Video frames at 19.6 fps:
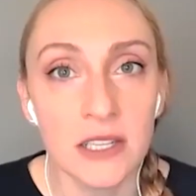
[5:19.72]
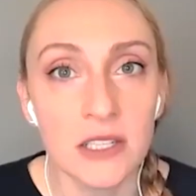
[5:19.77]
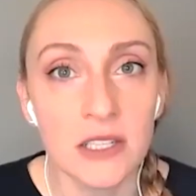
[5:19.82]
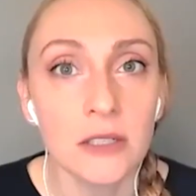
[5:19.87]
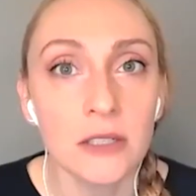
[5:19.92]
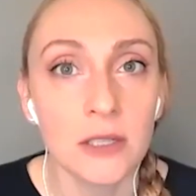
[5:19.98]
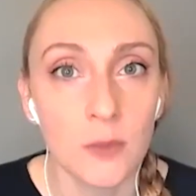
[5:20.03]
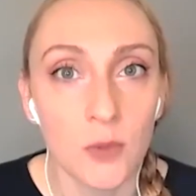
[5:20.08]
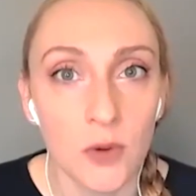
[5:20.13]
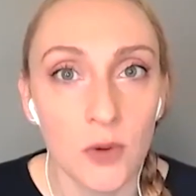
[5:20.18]

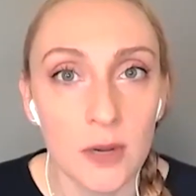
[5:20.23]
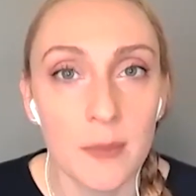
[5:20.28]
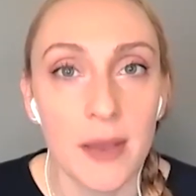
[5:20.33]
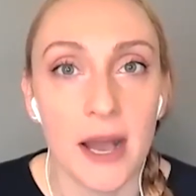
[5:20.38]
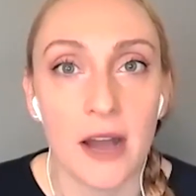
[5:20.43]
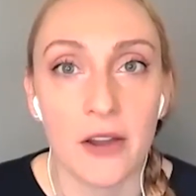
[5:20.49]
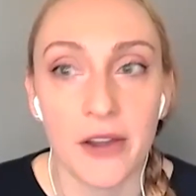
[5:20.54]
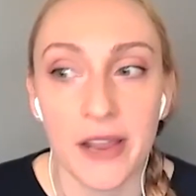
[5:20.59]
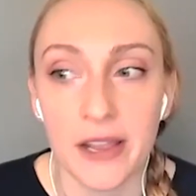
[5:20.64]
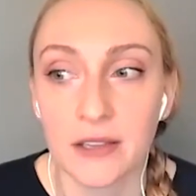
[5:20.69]
to learn more
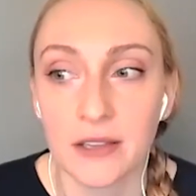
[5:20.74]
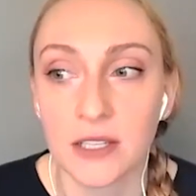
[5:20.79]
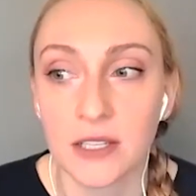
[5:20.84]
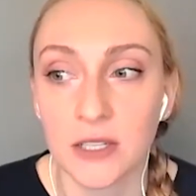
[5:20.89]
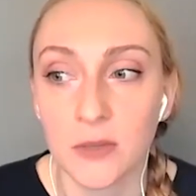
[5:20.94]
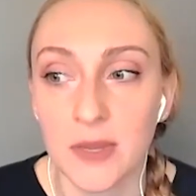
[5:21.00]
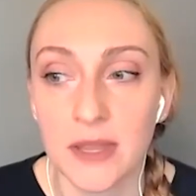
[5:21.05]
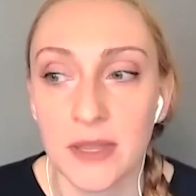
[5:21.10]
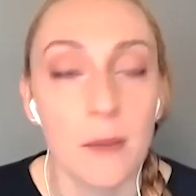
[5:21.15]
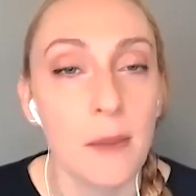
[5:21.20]
about it.
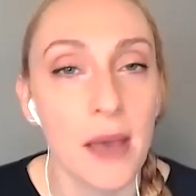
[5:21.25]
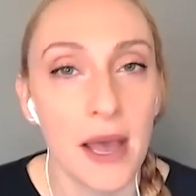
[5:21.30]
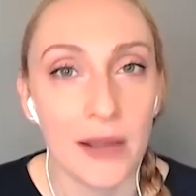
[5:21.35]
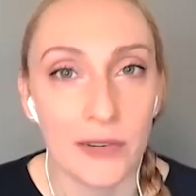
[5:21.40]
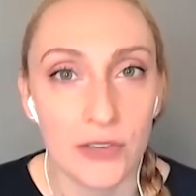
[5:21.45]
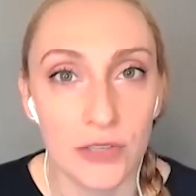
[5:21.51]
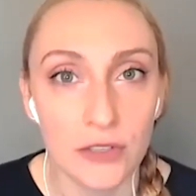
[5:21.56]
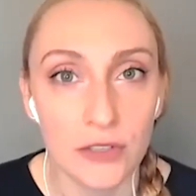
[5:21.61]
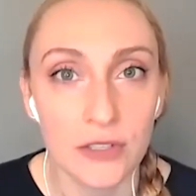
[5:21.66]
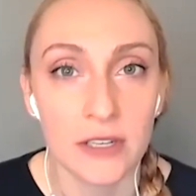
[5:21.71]
So with a
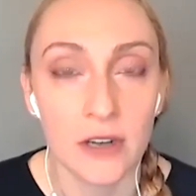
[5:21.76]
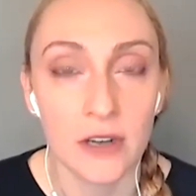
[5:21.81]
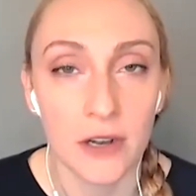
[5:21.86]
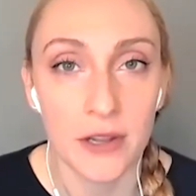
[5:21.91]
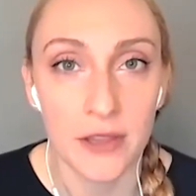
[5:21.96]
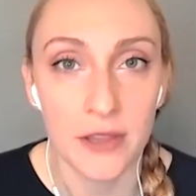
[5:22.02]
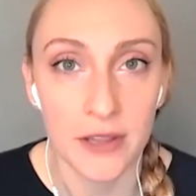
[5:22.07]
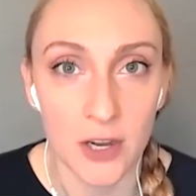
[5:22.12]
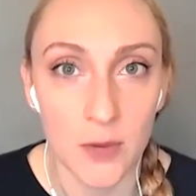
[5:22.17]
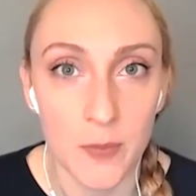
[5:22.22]
bachelor's in
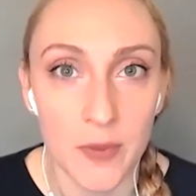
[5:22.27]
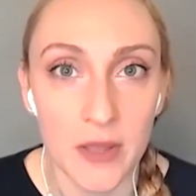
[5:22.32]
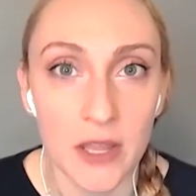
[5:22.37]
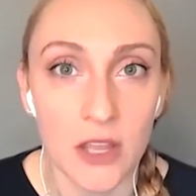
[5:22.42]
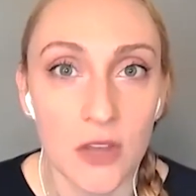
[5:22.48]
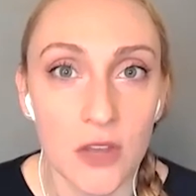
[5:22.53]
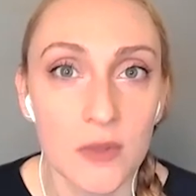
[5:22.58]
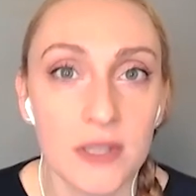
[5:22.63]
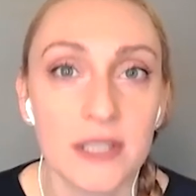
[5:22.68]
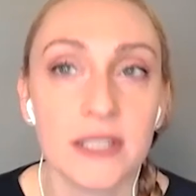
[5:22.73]
art therapy,
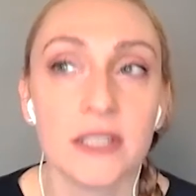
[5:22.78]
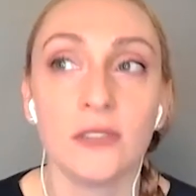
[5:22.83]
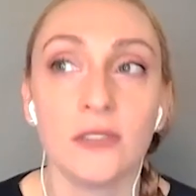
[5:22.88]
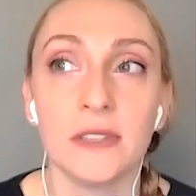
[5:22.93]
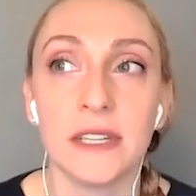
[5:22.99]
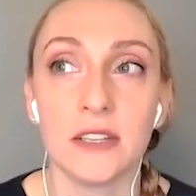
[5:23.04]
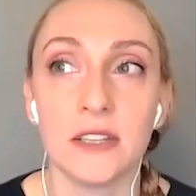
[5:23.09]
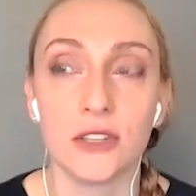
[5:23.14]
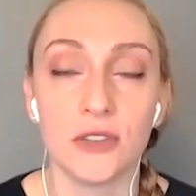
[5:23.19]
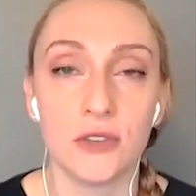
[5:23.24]
you'd still
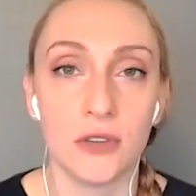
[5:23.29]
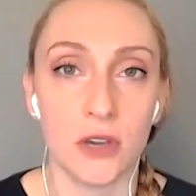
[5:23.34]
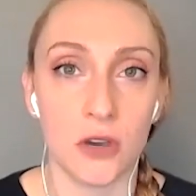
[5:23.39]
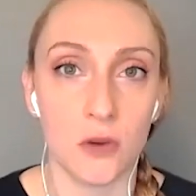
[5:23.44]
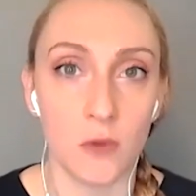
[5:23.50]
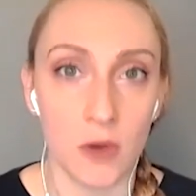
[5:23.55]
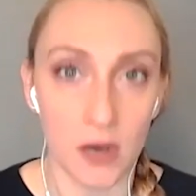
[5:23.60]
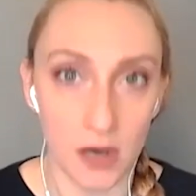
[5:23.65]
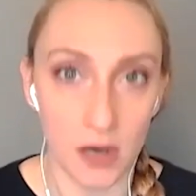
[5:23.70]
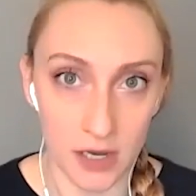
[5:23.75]
need to
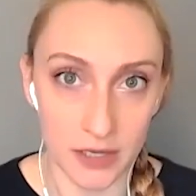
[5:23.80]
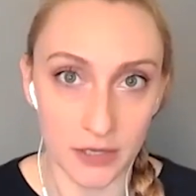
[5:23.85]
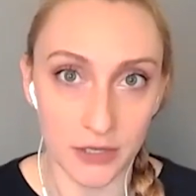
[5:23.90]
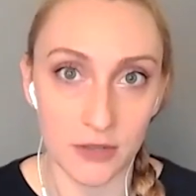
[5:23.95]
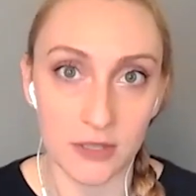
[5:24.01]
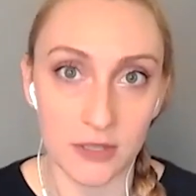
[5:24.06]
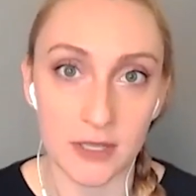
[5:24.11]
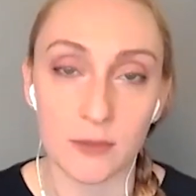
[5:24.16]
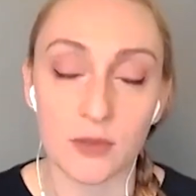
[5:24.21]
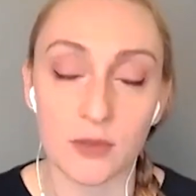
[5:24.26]
go on
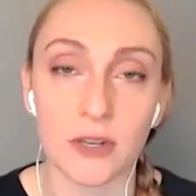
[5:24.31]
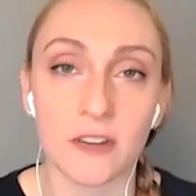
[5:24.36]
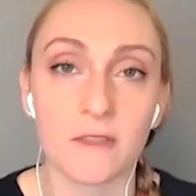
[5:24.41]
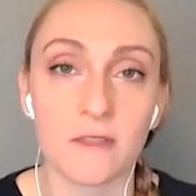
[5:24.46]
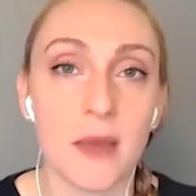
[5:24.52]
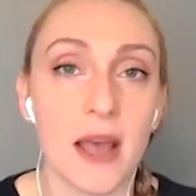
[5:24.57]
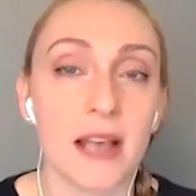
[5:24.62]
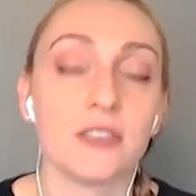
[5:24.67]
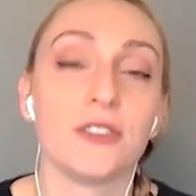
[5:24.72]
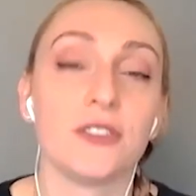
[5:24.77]
to some sort
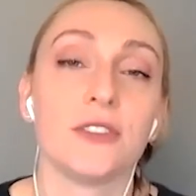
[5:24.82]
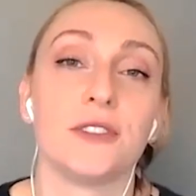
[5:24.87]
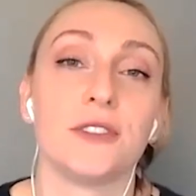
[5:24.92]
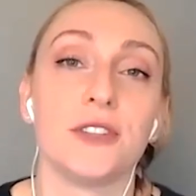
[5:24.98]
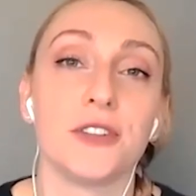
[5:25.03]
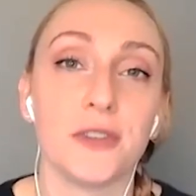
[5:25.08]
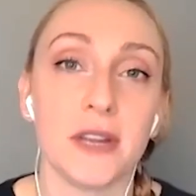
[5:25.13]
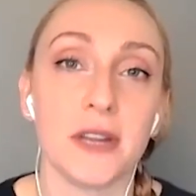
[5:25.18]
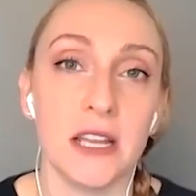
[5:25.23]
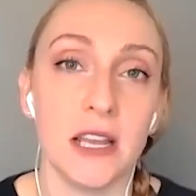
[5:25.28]
of master's
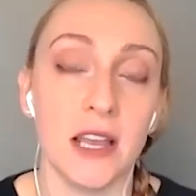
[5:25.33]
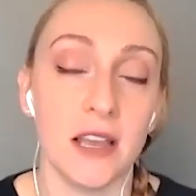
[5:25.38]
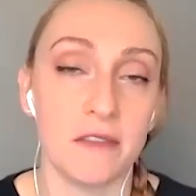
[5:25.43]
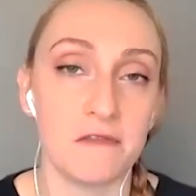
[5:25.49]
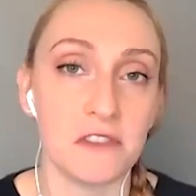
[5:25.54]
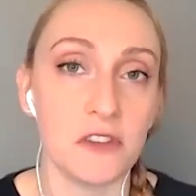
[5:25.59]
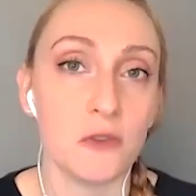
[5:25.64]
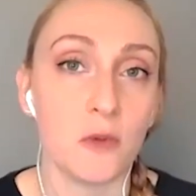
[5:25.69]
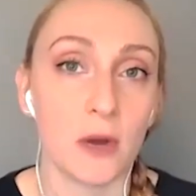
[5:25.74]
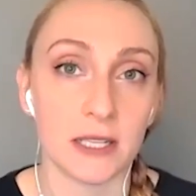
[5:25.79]
degree
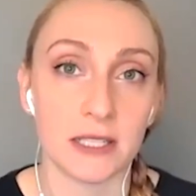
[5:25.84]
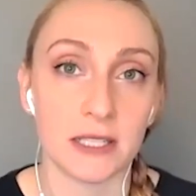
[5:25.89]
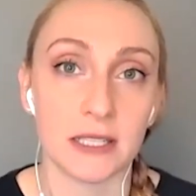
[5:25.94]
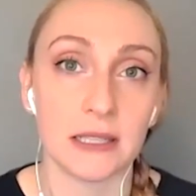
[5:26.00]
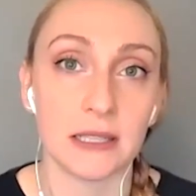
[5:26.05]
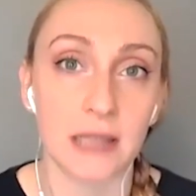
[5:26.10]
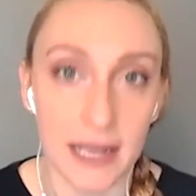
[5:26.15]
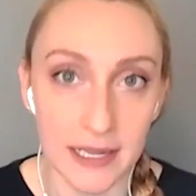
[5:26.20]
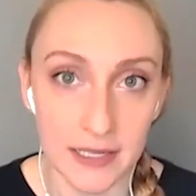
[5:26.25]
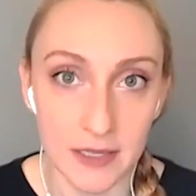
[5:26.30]
if you wanted
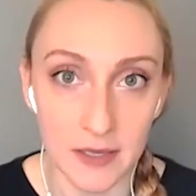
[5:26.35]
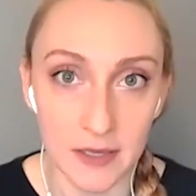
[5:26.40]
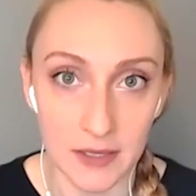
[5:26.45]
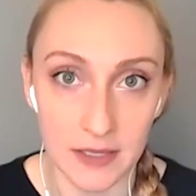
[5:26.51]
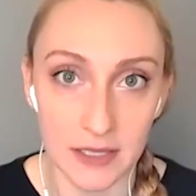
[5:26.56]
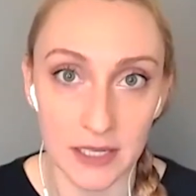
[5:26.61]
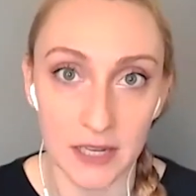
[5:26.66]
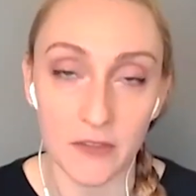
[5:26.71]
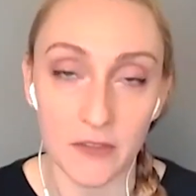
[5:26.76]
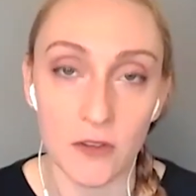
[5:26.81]
to
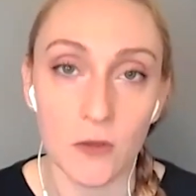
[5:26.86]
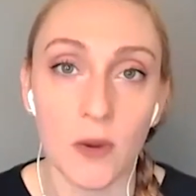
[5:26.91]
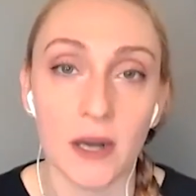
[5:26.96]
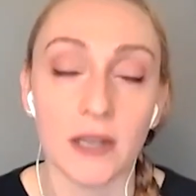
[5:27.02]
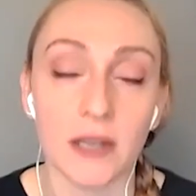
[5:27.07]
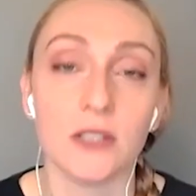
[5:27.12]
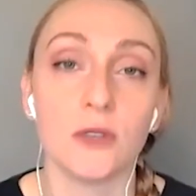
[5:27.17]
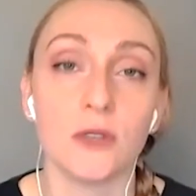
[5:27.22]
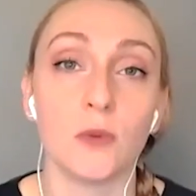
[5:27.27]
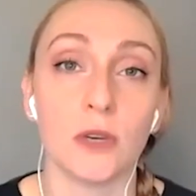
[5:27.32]
license and if you
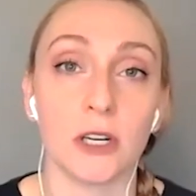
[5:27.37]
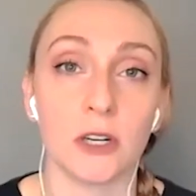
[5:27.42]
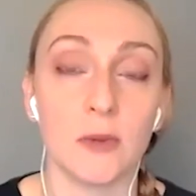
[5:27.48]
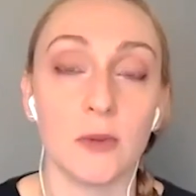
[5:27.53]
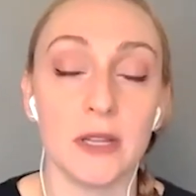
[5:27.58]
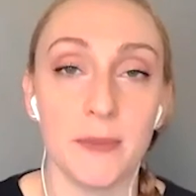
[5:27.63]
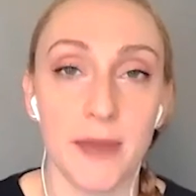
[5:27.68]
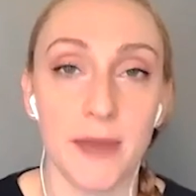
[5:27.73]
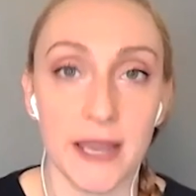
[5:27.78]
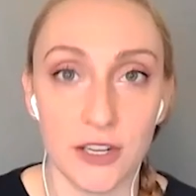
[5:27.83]
wanted to
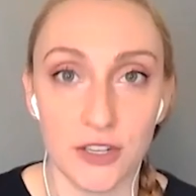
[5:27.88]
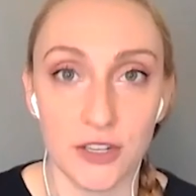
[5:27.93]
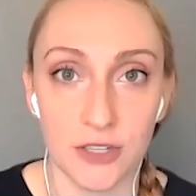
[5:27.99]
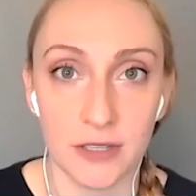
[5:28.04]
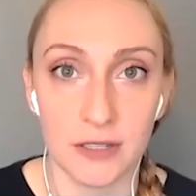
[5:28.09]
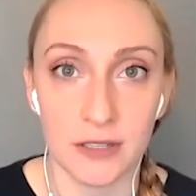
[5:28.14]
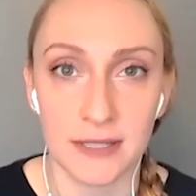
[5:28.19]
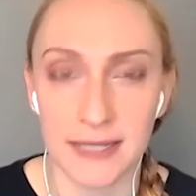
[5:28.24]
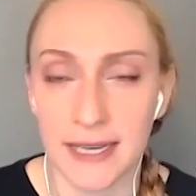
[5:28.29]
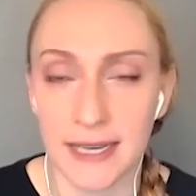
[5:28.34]
work with patients.